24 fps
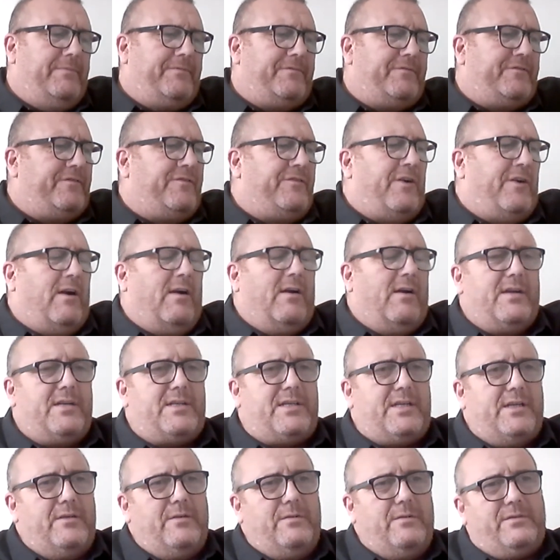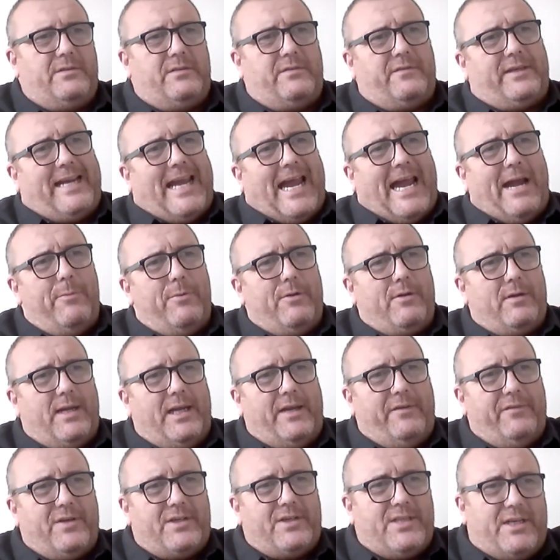far too
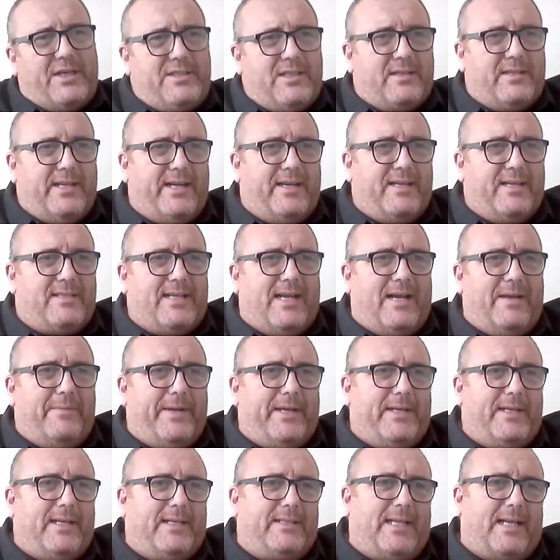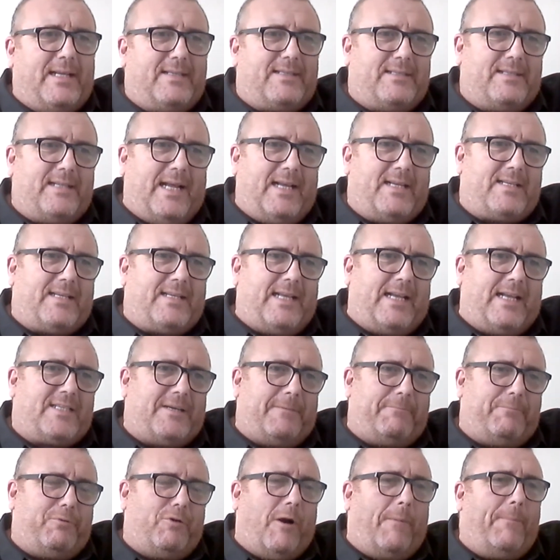cowardly for such a thing as that, mate. That's
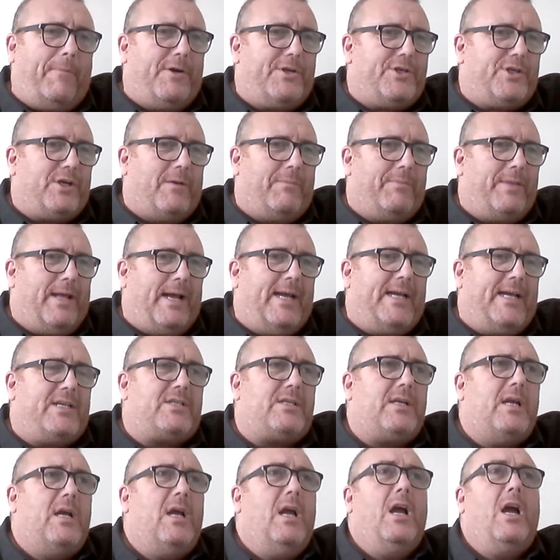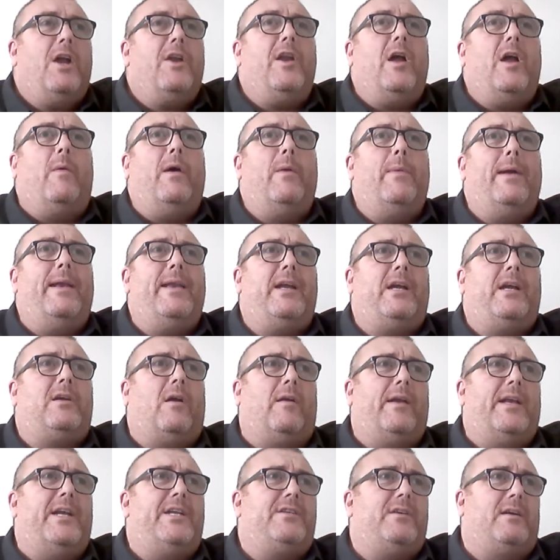a proper job. That is. No, I went to
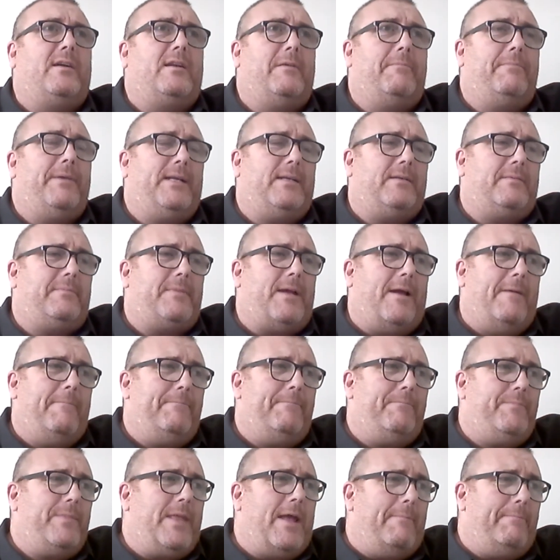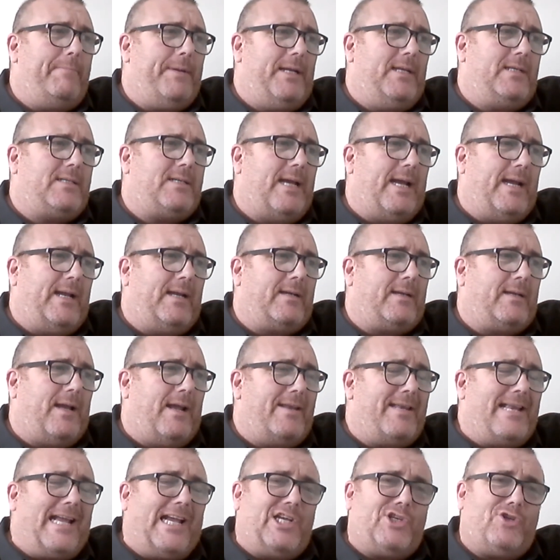college. I got a BTEC, a
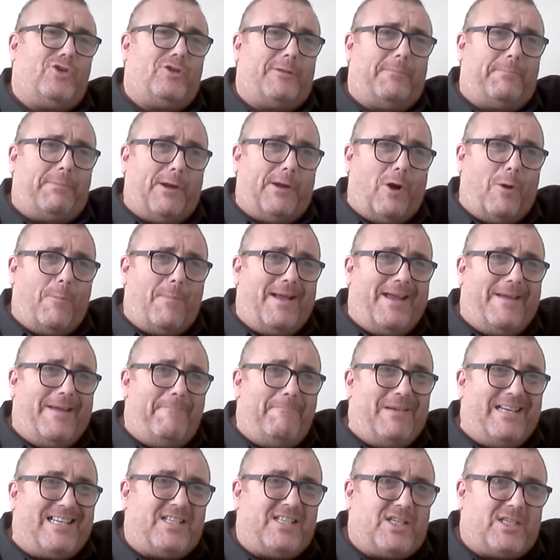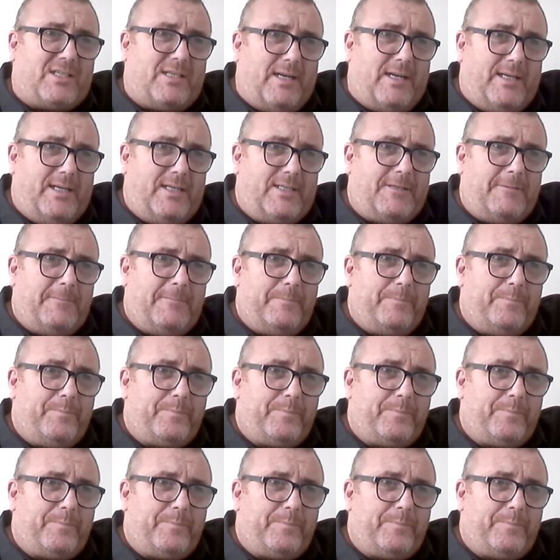national diploma in business studies,